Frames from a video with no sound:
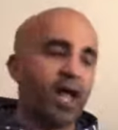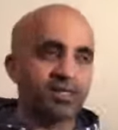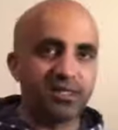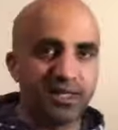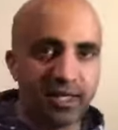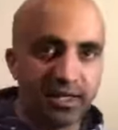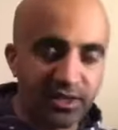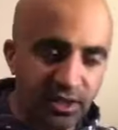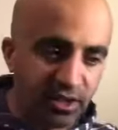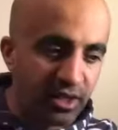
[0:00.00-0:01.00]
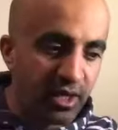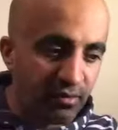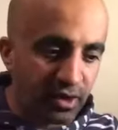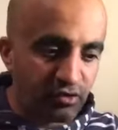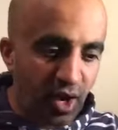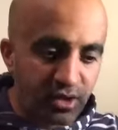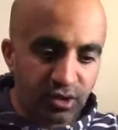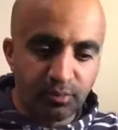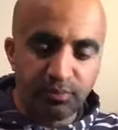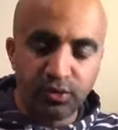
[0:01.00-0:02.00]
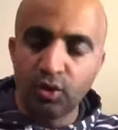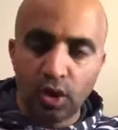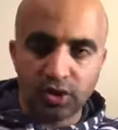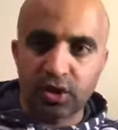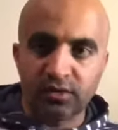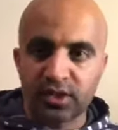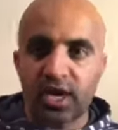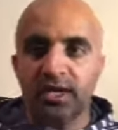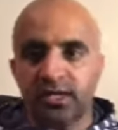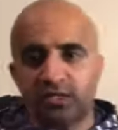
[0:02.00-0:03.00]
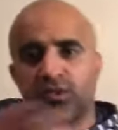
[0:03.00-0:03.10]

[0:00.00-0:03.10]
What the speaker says: cancel tickets and they'll try to do all sorts of shenanigans,